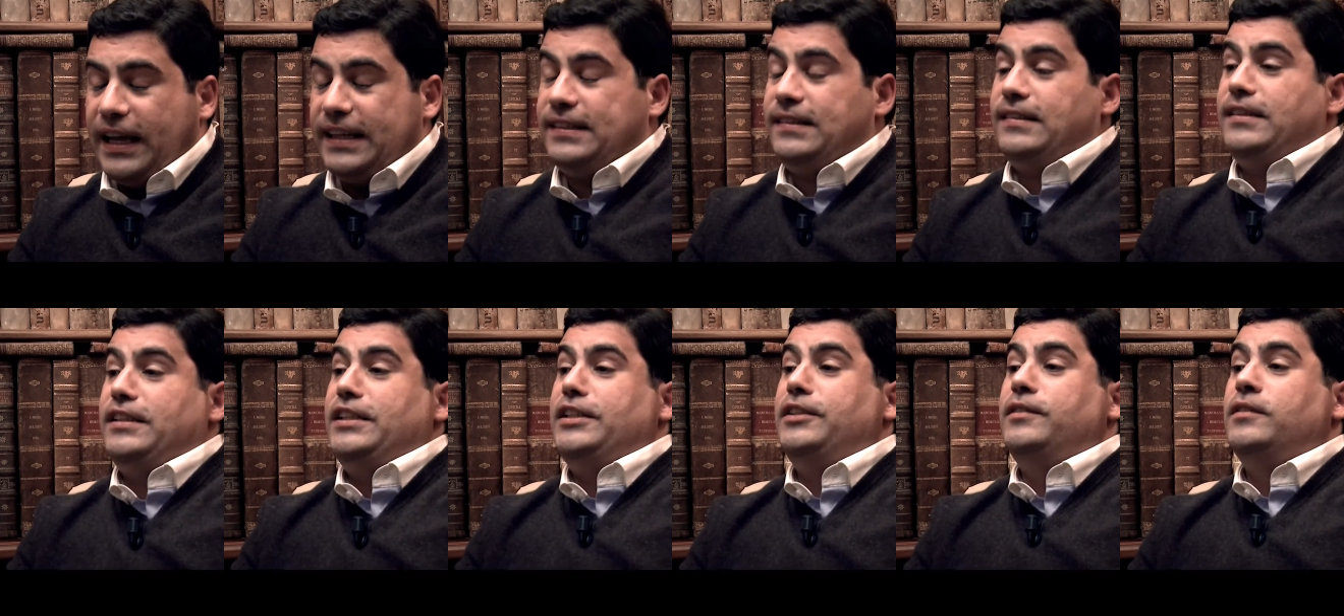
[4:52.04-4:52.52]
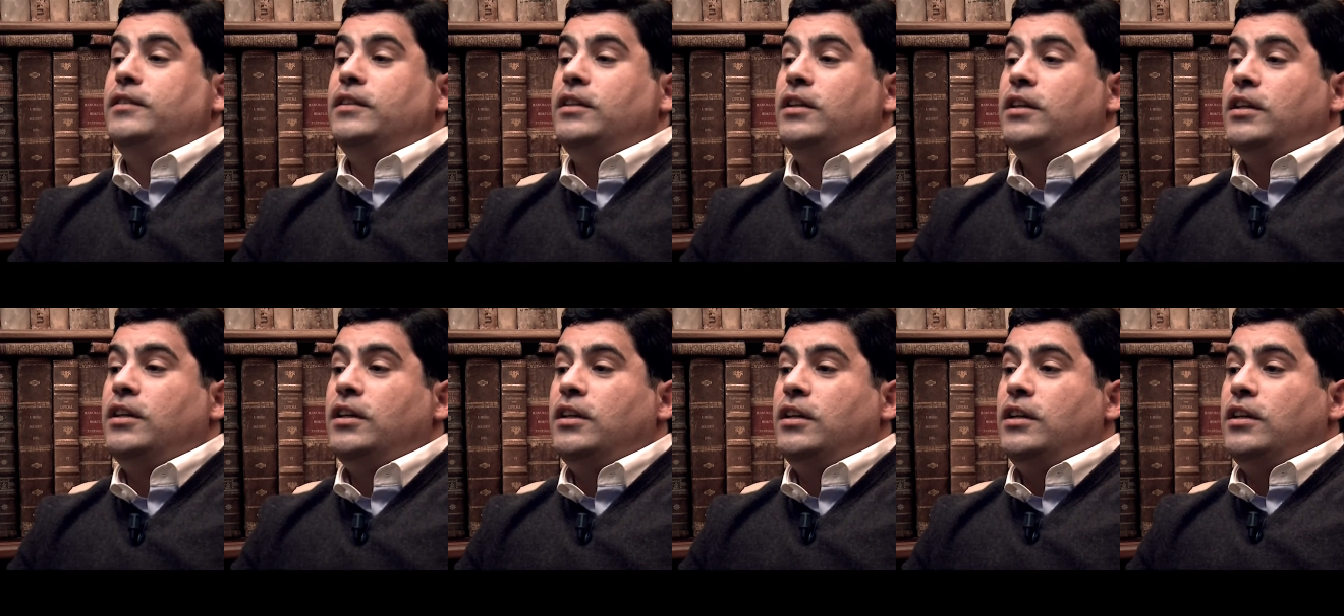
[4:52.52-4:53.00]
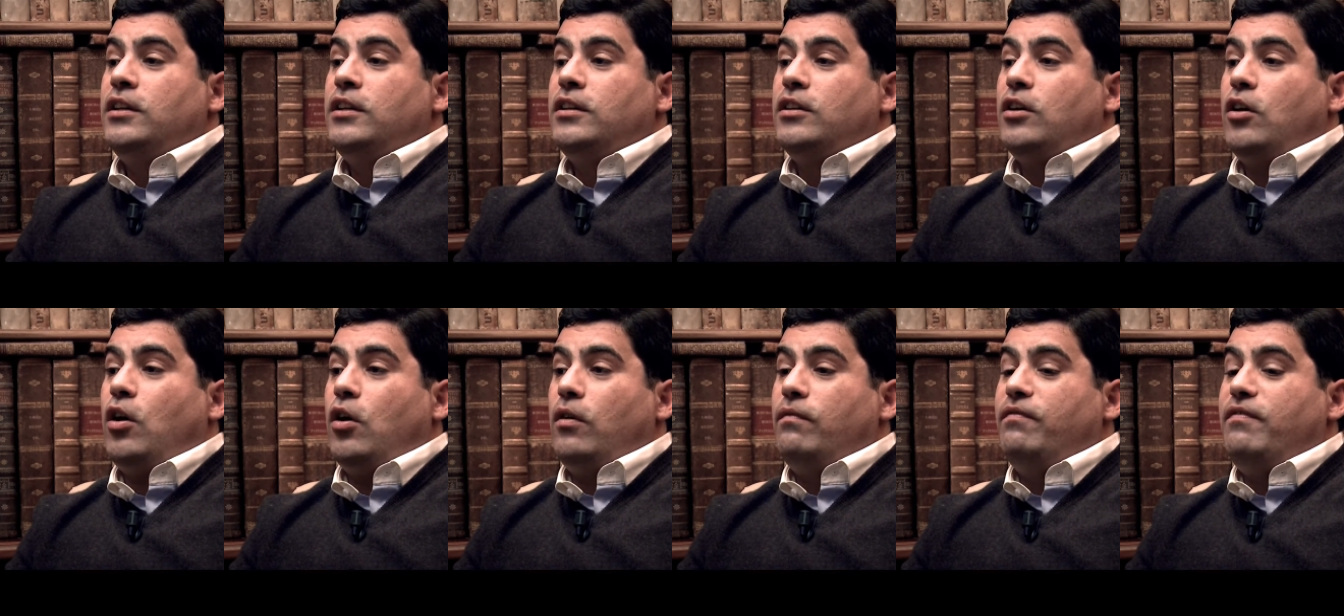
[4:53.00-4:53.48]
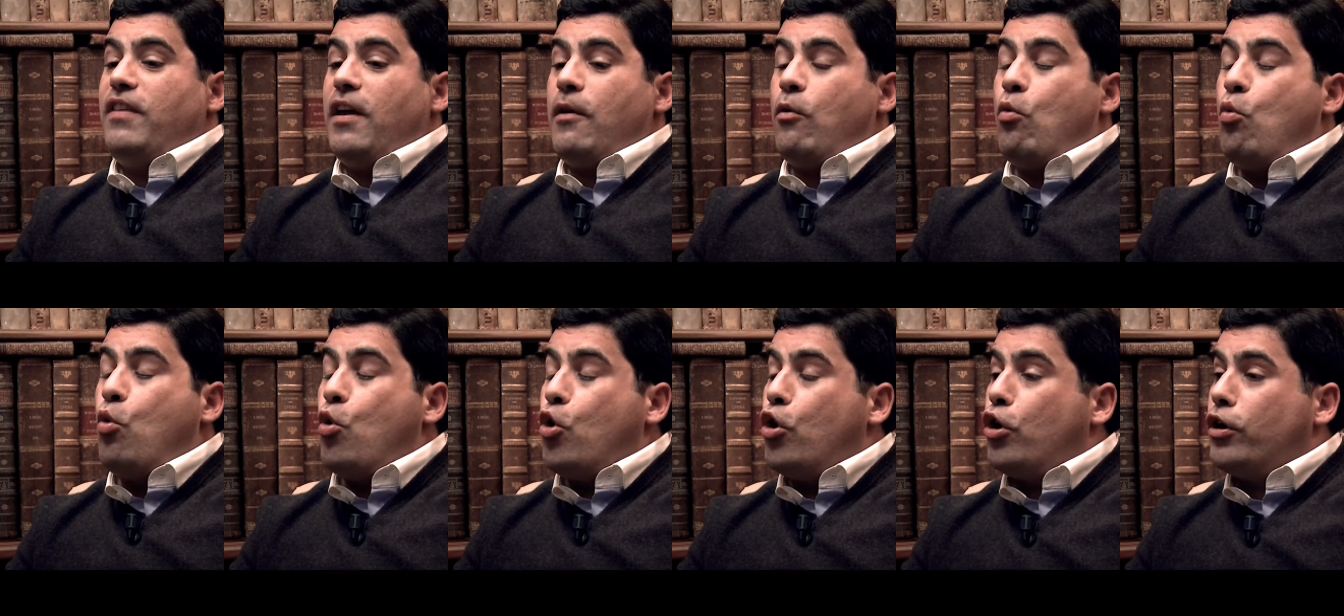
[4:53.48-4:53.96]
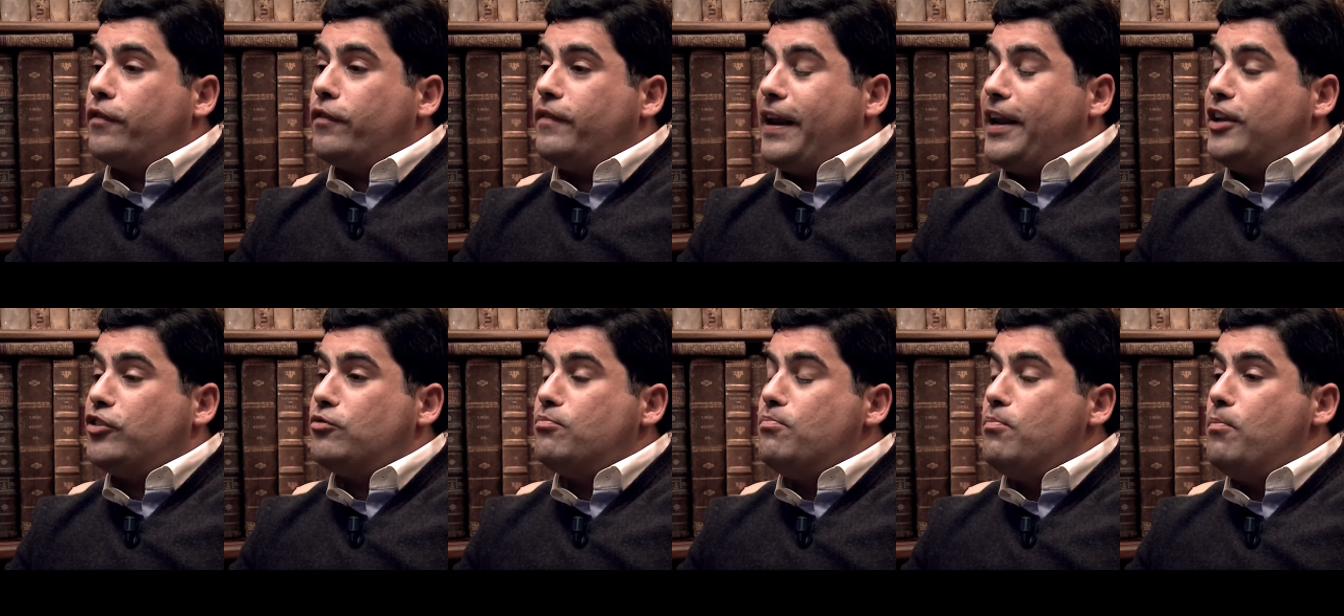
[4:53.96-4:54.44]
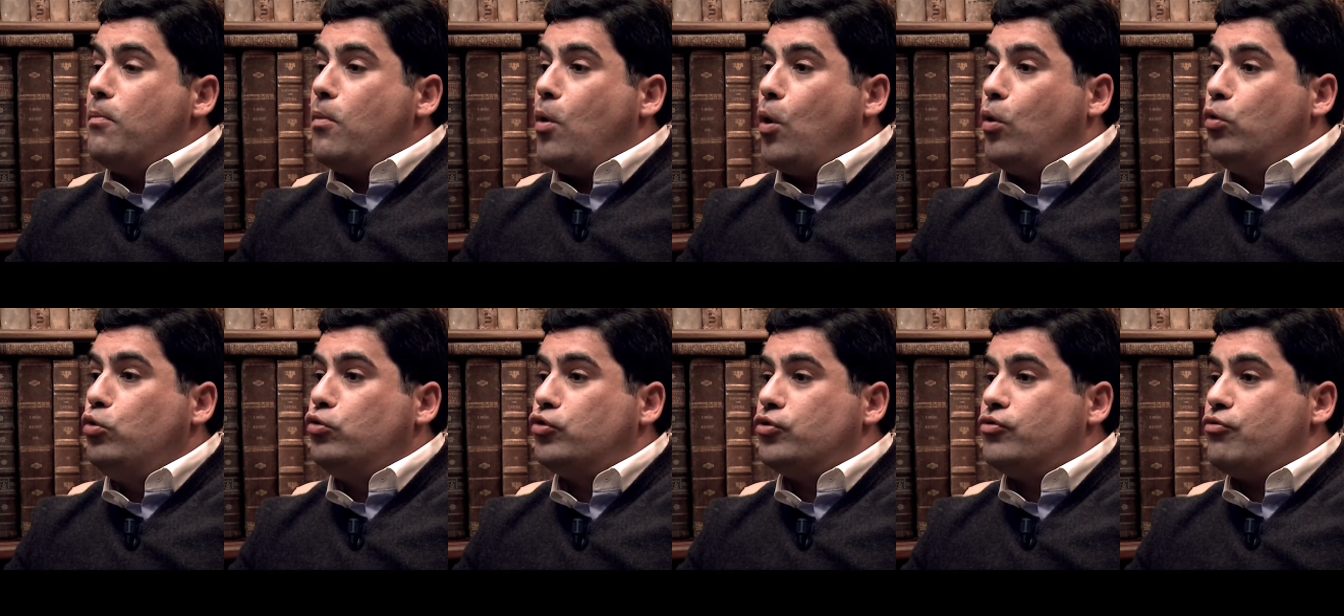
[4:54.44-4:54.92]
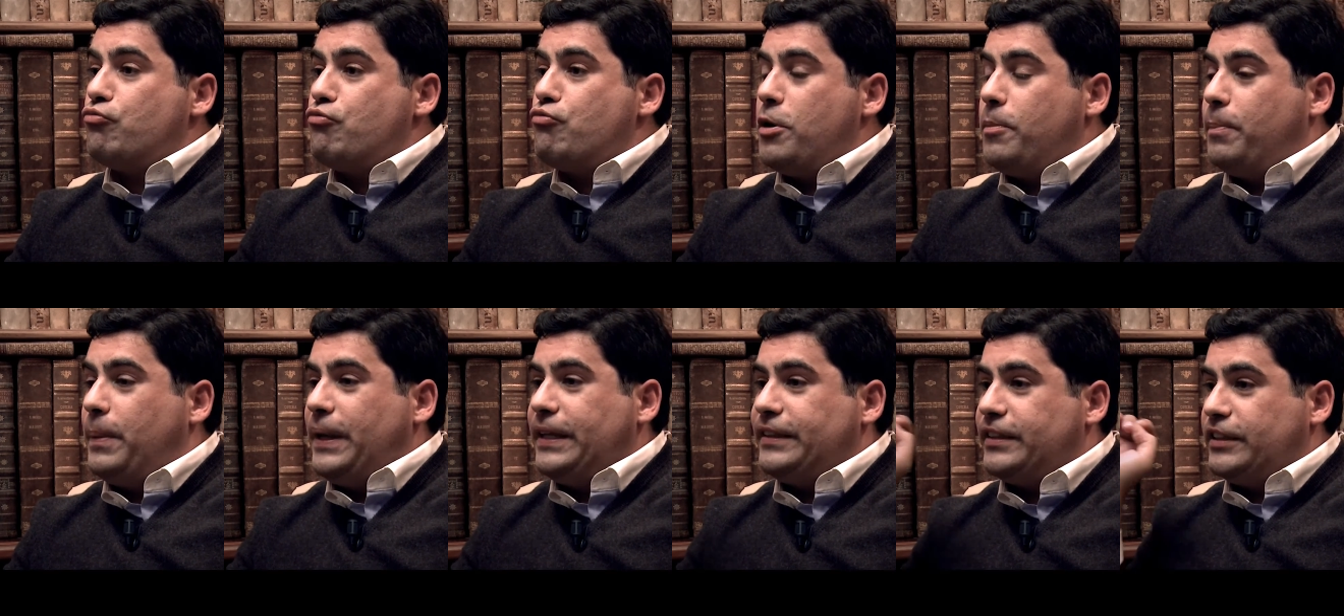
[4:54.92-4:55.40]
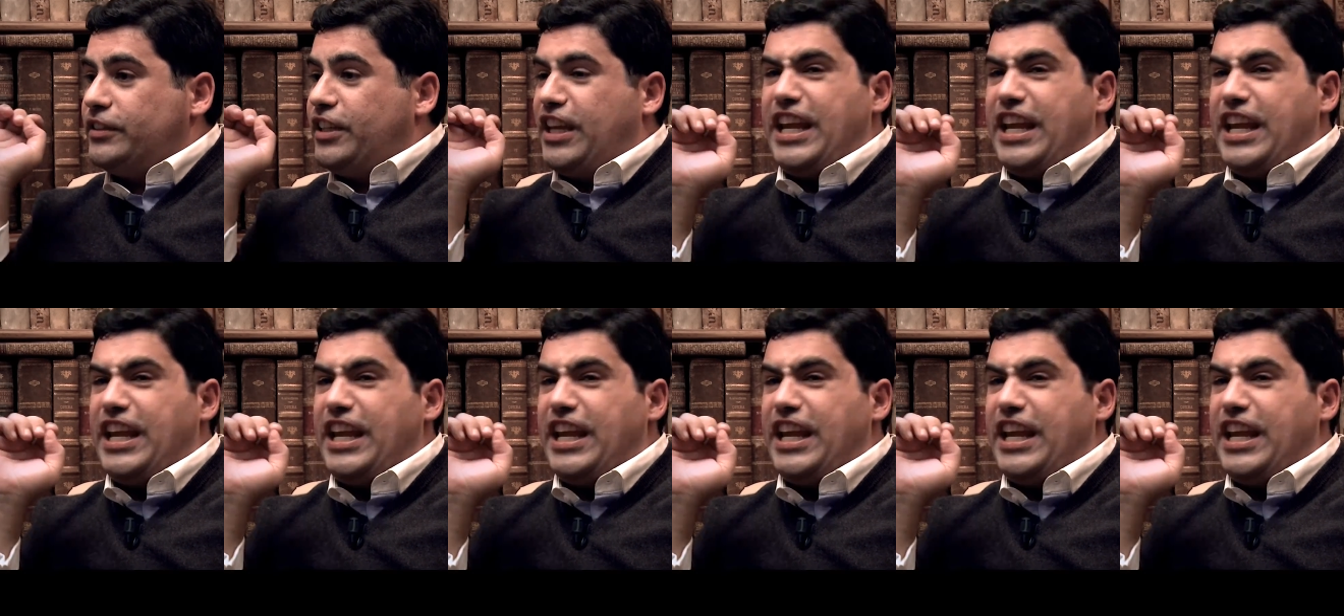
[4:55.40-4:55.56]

scene, the word that is most repeated